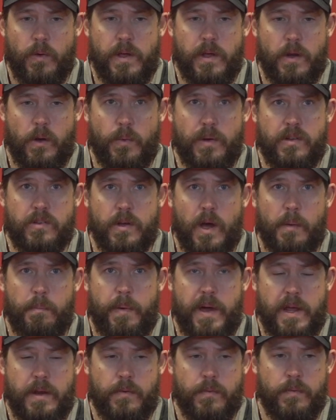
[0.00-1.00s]
We saw
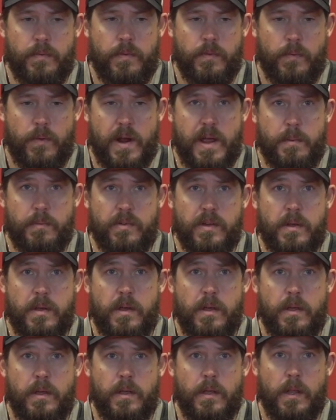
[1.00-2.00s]
Peyton
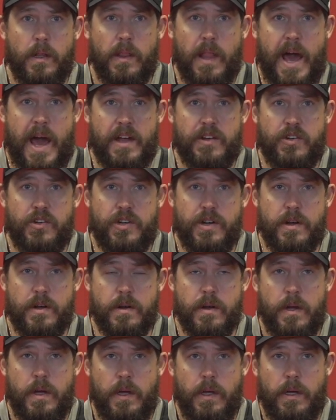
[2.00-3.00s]
Ramsey last
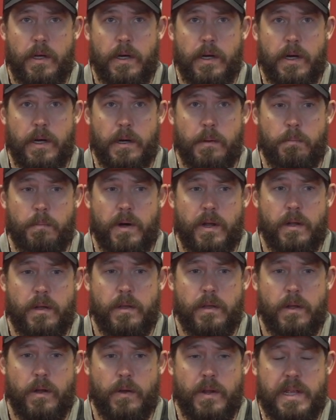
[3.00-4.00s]
year, but
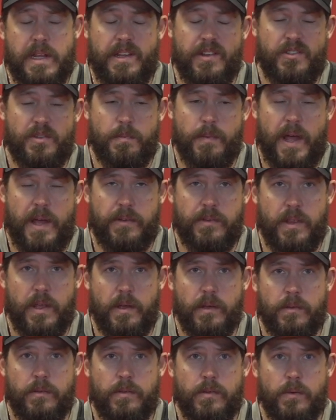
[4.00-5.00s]
he did some nice
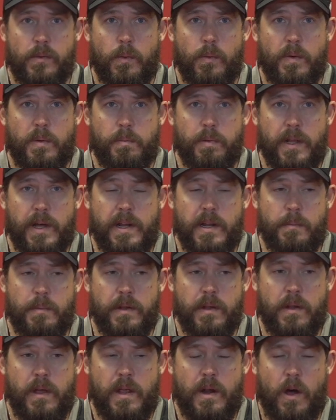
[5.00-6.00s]
things when we played him
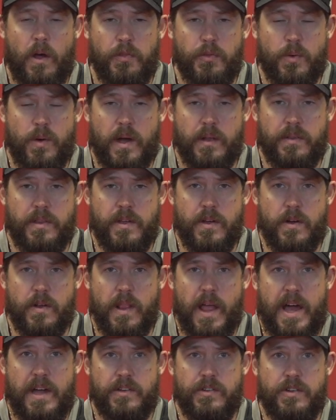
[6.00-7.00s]
and all throughout the year
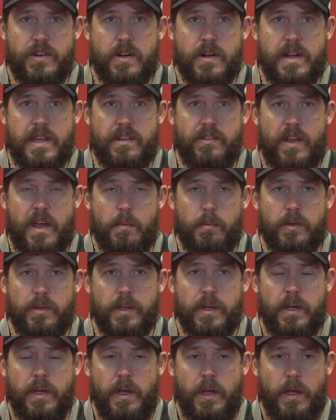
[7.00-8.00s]
last year, and he's able
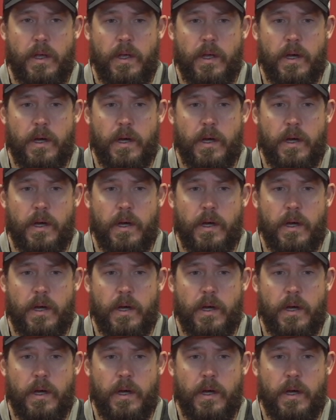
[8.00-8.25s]
to